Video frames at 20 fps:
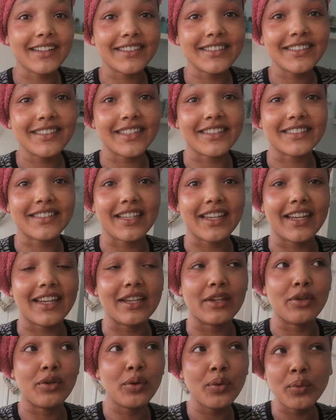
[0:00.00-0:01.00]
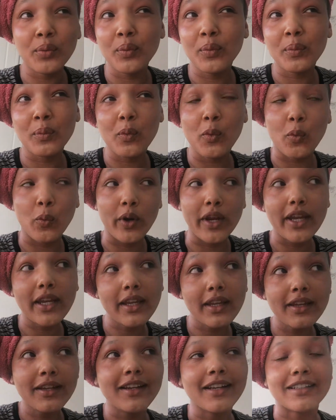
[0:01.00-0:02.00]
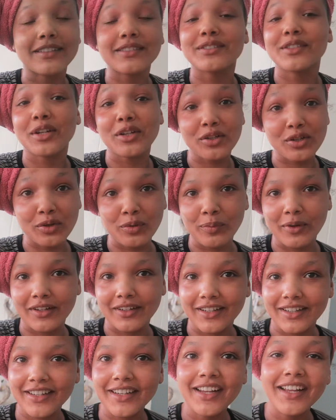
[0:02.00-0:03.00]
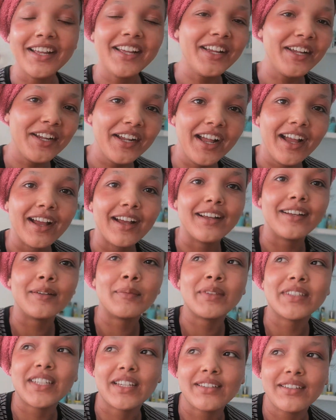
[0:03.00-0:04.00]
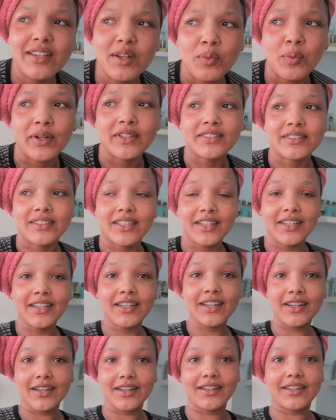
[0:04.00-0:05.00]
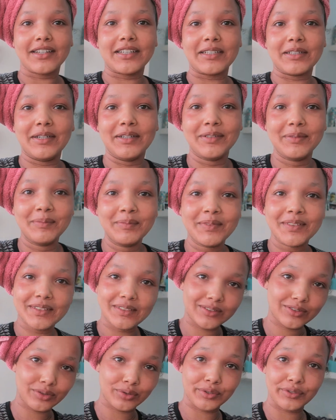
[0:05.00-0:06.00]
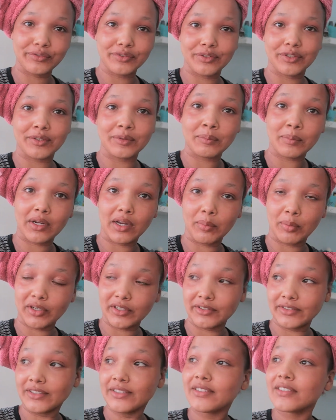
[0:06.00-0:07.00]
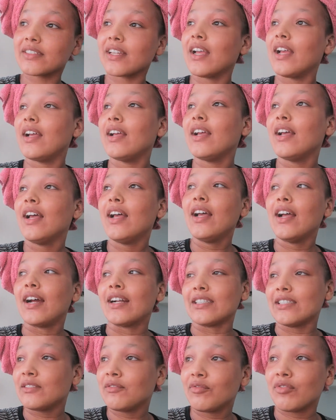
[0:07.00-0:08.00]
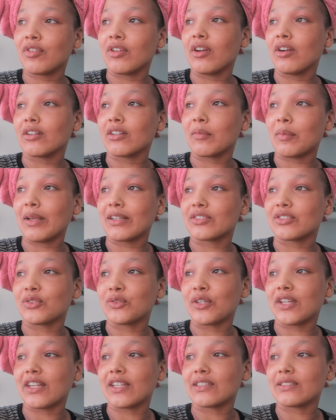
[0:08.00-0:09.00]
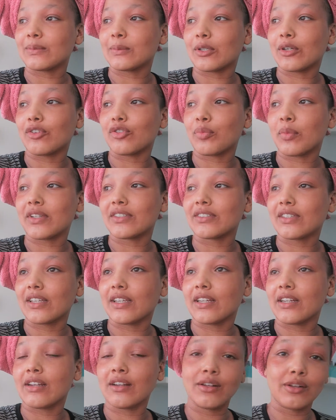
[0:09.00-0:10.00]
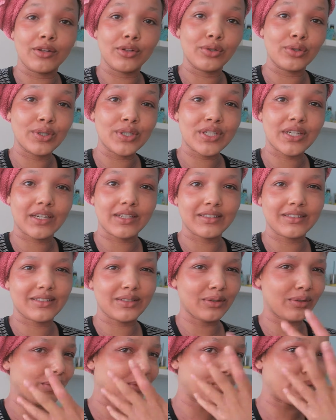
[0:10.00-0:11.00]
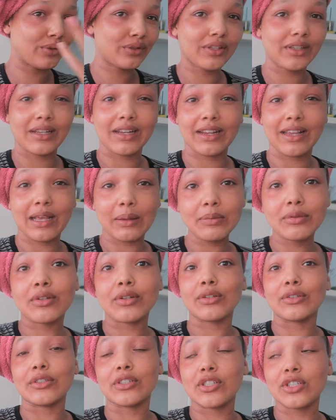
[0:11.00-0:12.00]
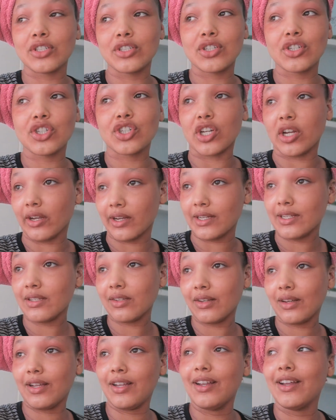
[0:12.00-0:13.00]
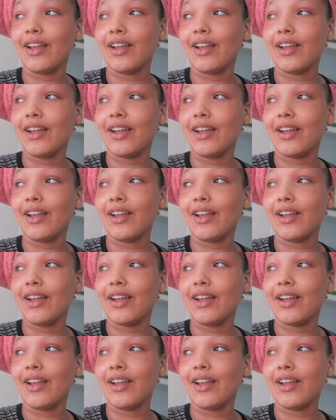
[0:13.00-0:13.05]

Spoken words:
guys, it's a new week. It's not a new Monday. It's actually Wednesday. Sorry for my appearance. I didn't vlog the past 2 days because my skin looked and still looks like absolute shite.